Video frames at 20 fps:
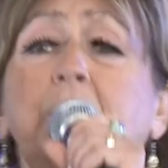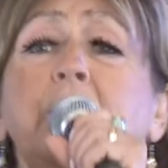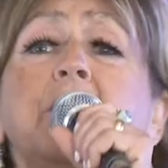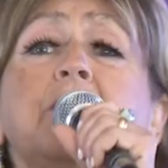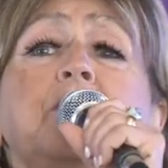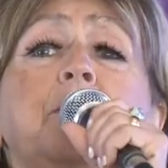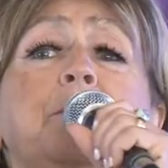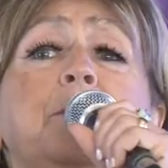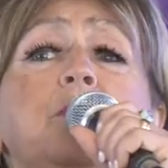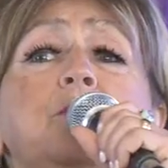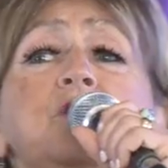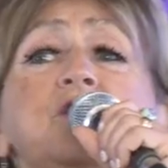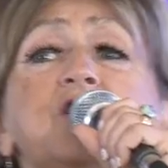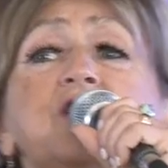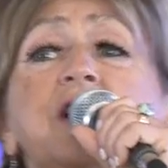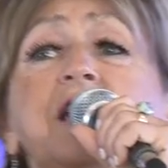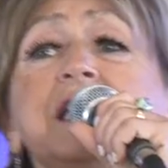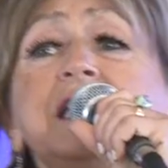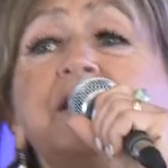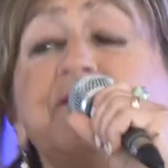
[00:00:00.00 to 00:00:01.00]
were the
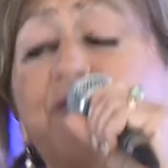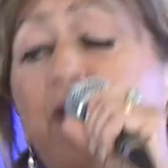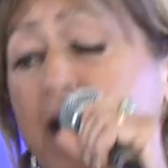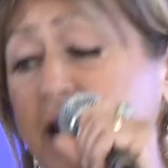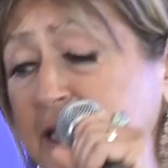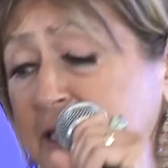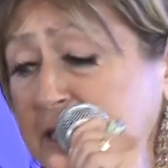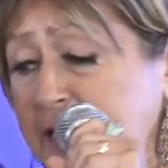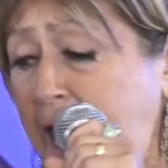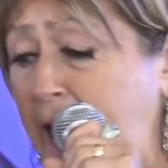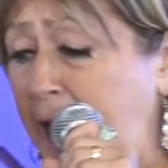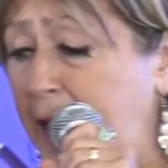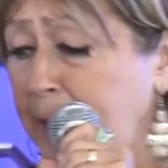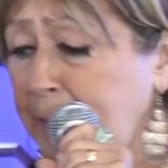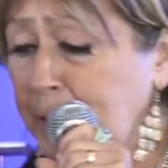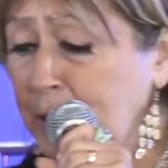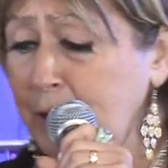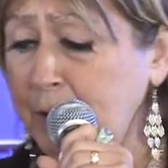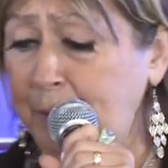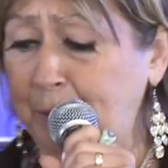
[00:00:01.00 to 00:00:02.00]
Bouchers, Frank
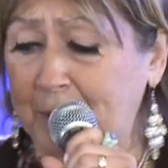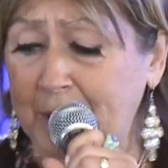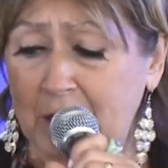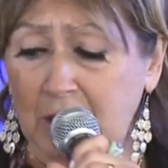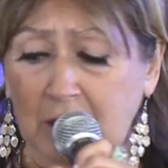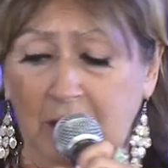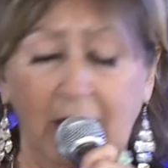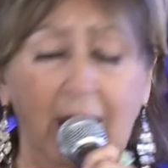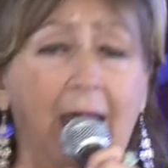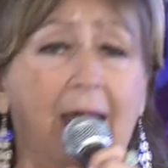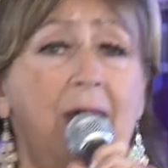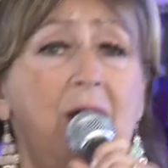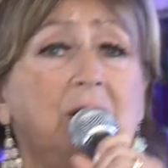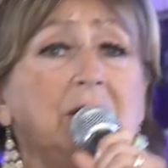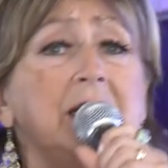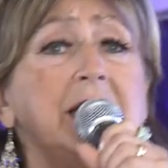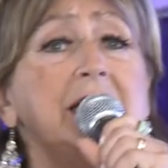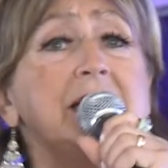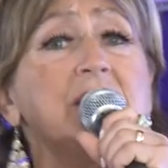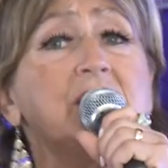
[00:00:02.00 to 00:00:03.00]
Nyber, Bill
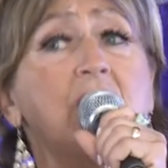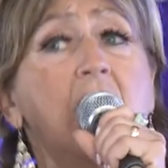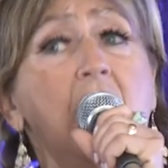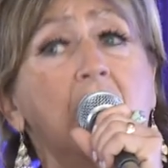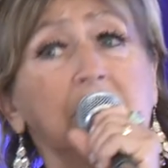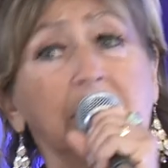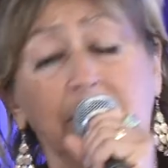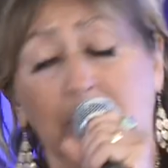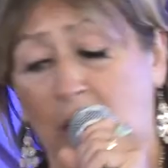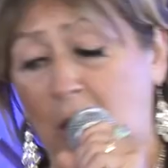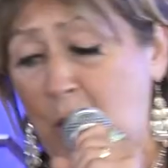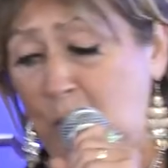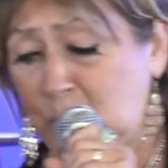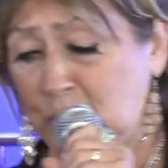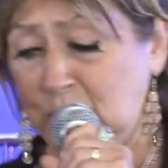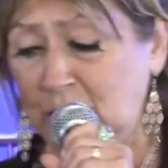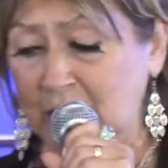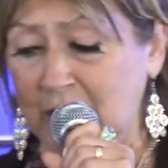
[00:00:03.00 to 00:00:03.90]
Kelly, Todd Sloan,